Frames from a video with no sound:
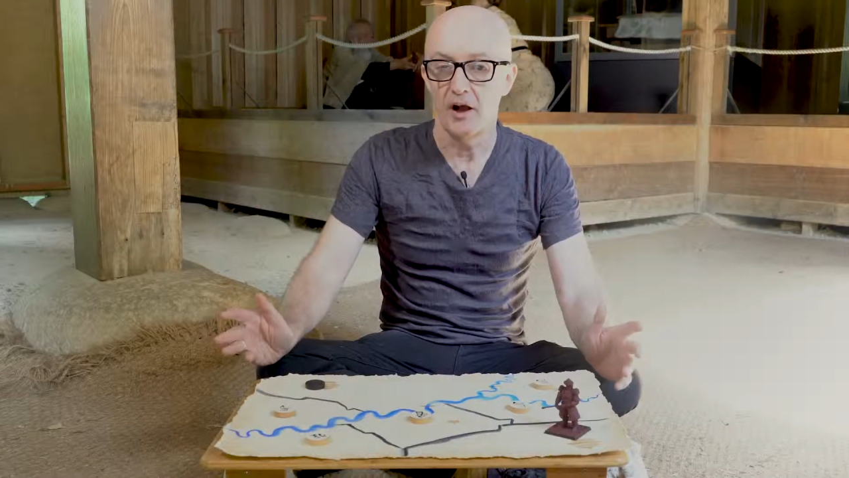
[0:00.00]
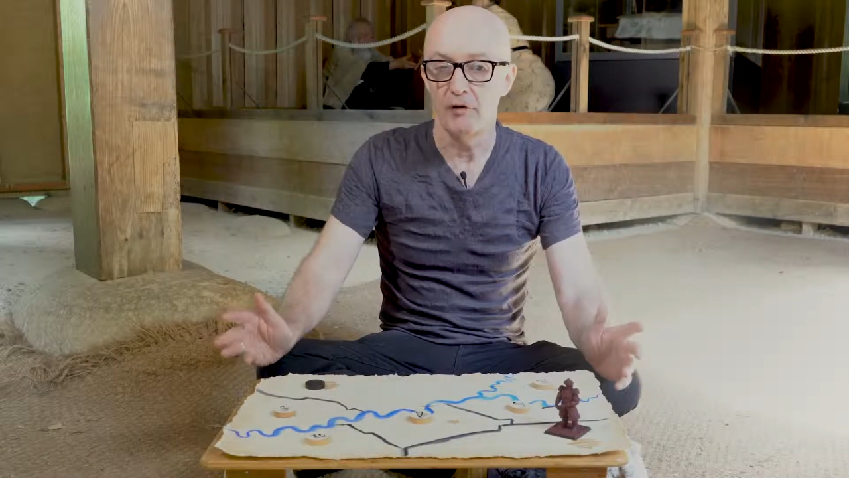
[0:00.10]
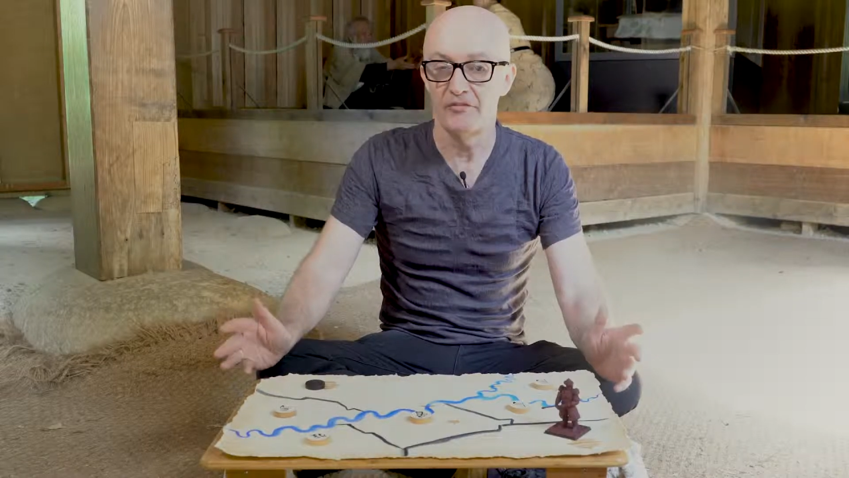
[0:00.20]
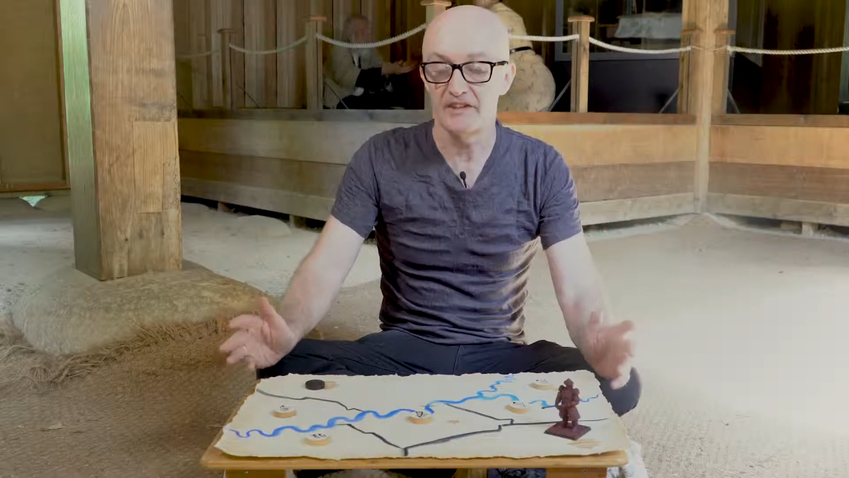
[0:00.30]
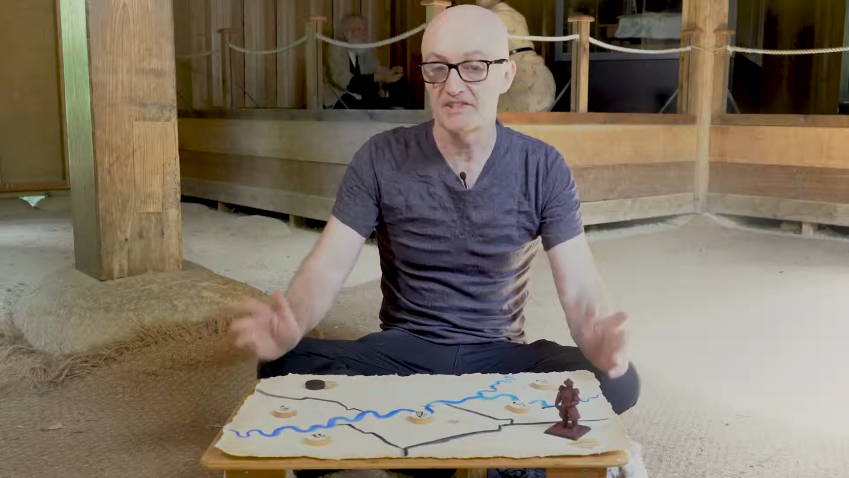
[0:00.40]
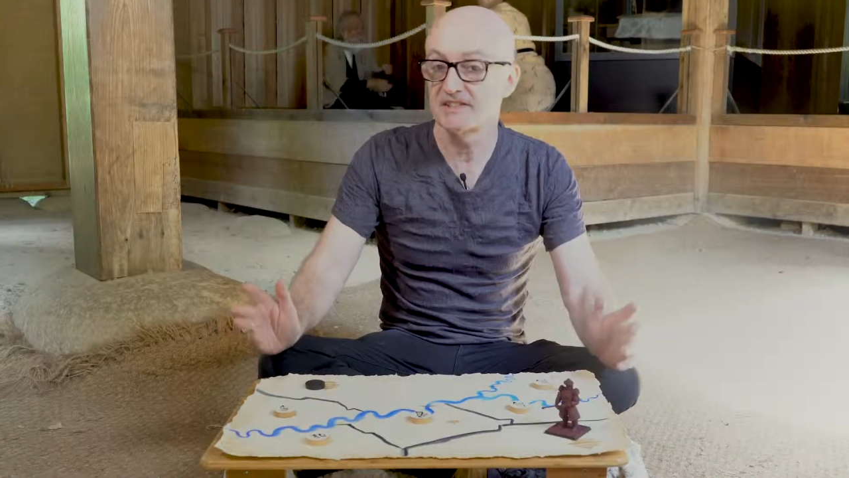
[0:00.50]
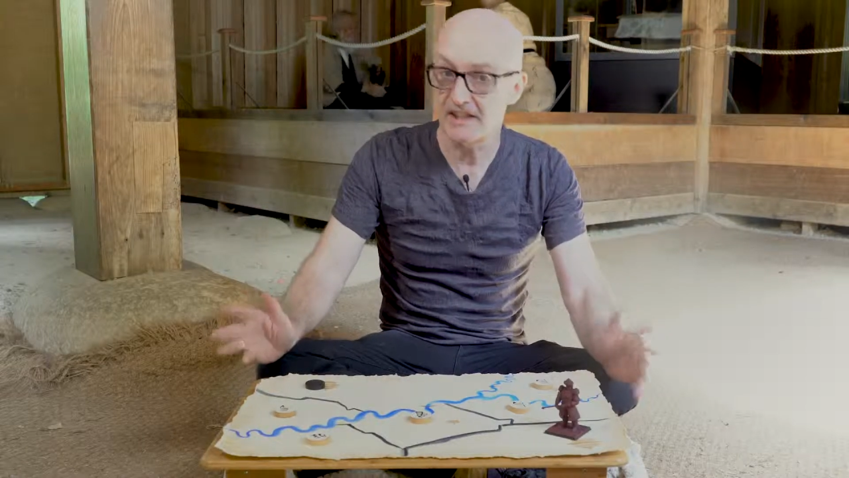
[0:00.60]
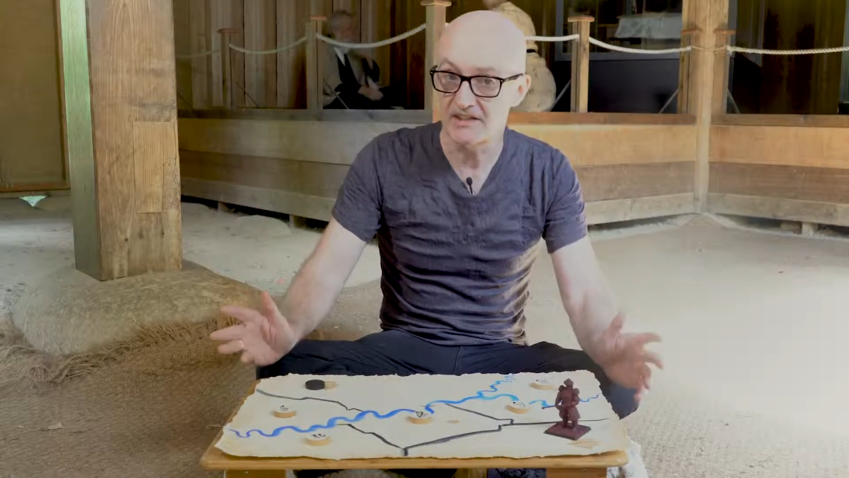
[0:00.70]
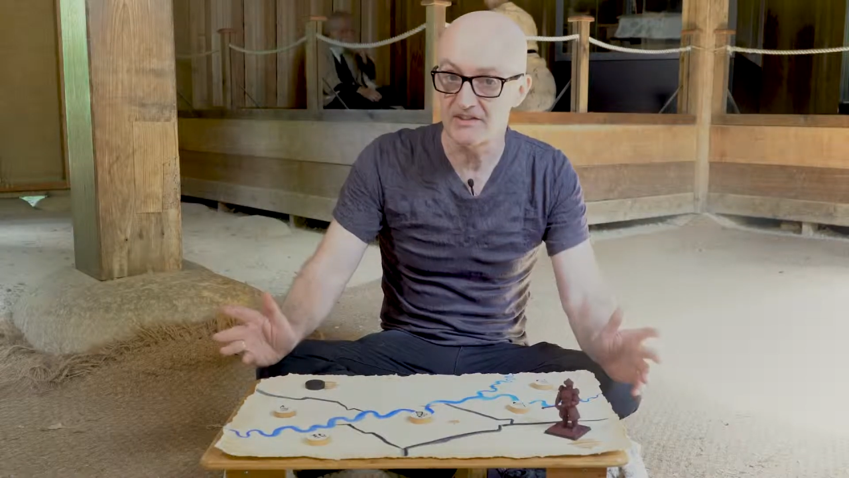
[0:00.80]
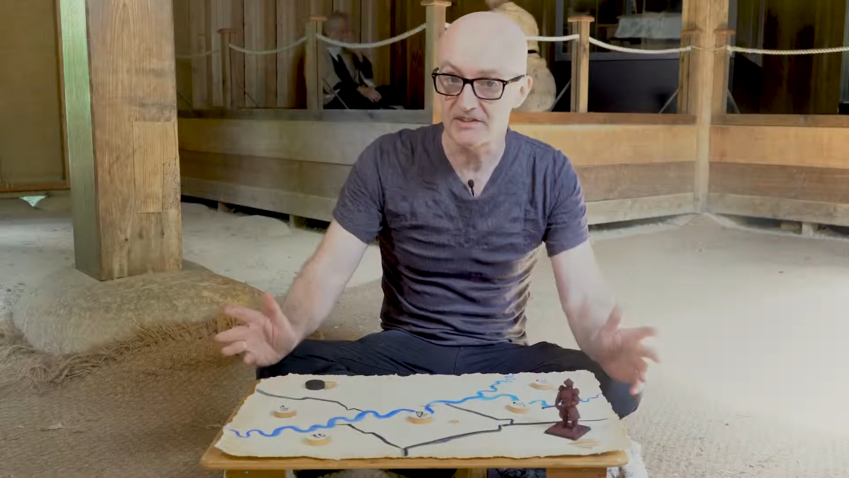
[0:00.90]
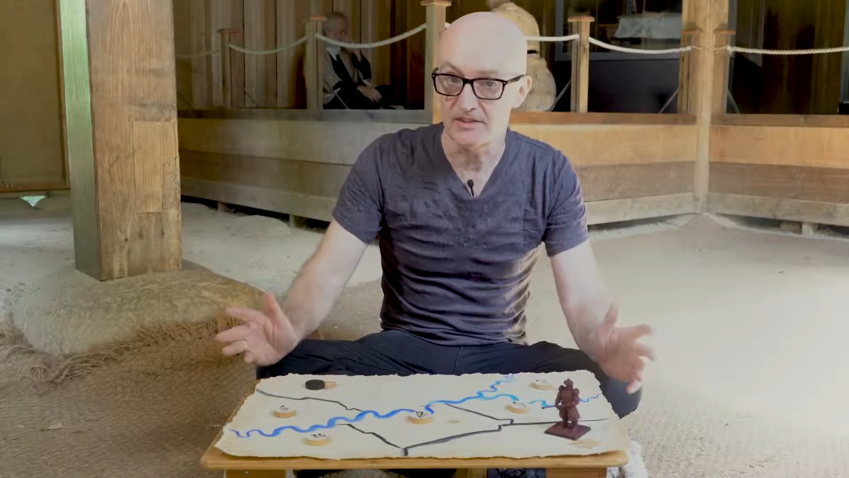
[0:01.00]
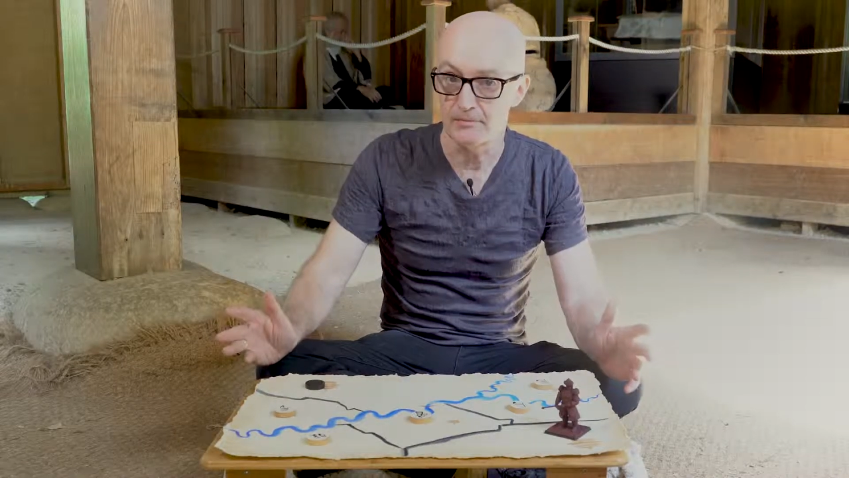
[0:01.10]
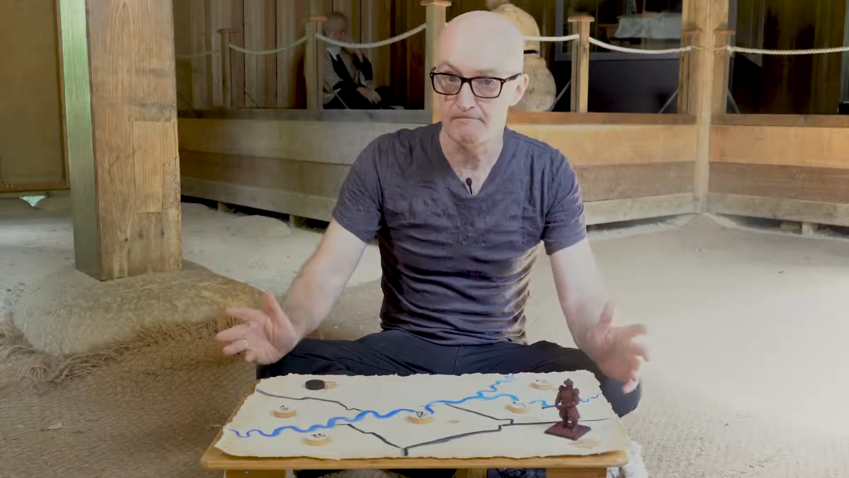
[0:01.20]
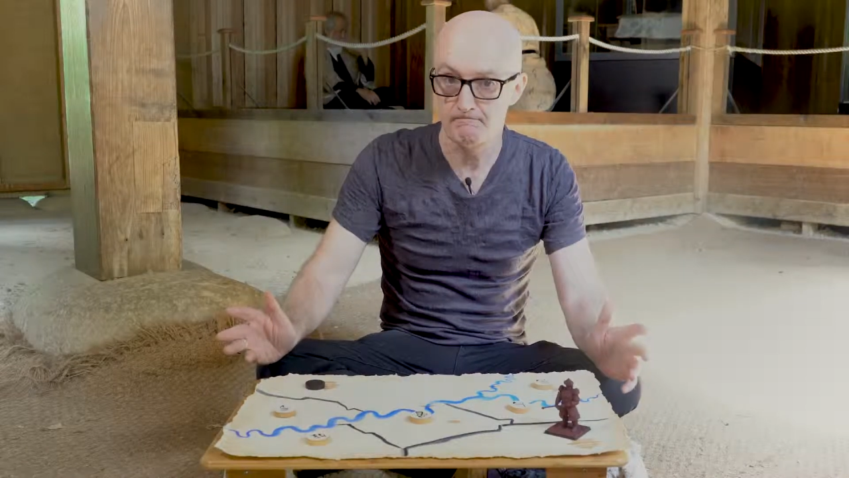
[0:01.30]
of the estate system.